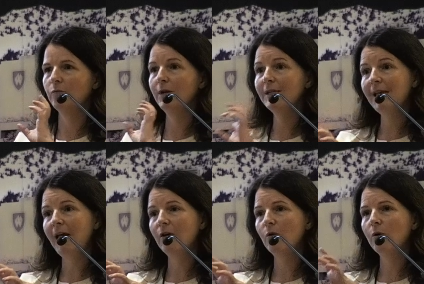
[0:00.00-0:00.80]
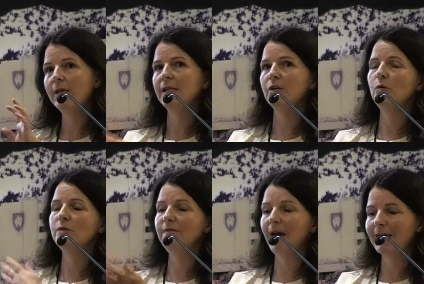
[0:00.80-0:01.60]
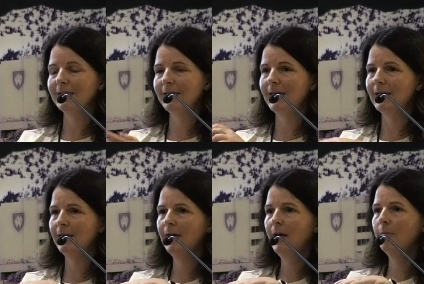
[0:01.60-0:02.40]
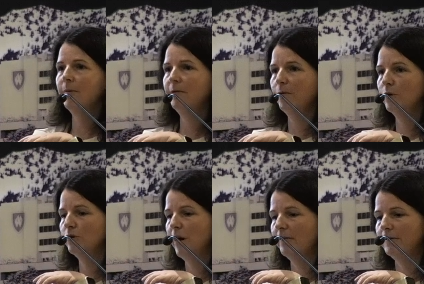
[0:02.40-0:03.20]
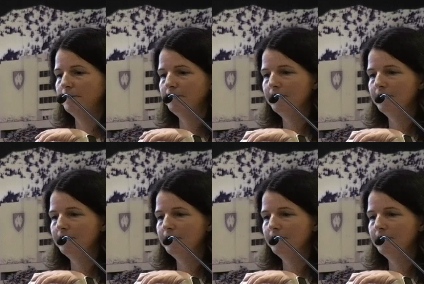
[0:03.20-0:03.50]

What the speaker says: risk categories and who's vaccinated before travel.